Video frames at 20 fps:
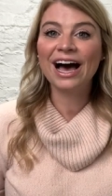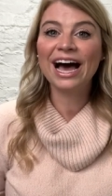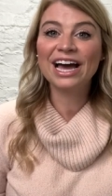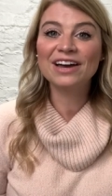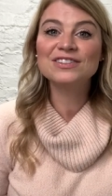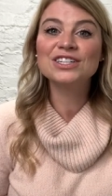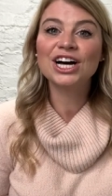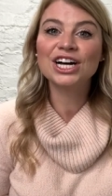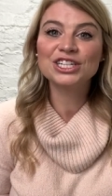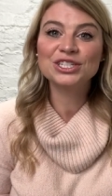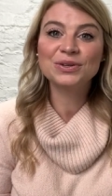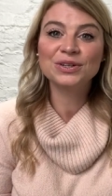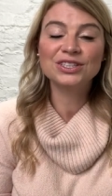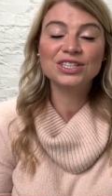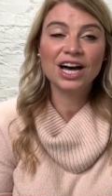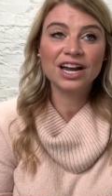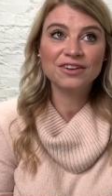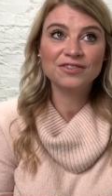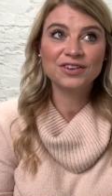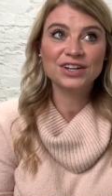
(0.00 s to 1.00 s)
I've talked to a
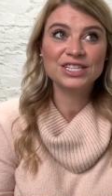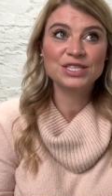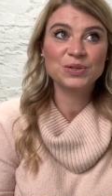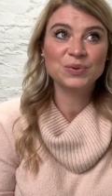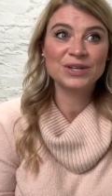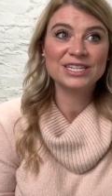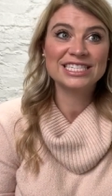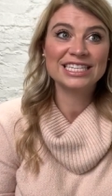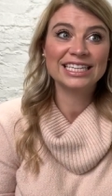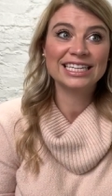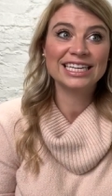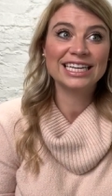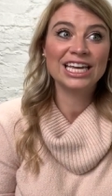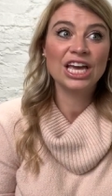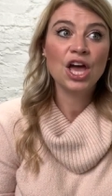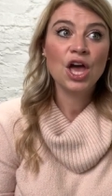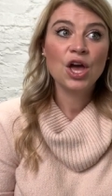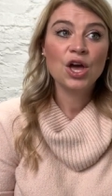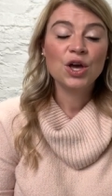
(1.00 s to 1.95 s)
lot of friends recently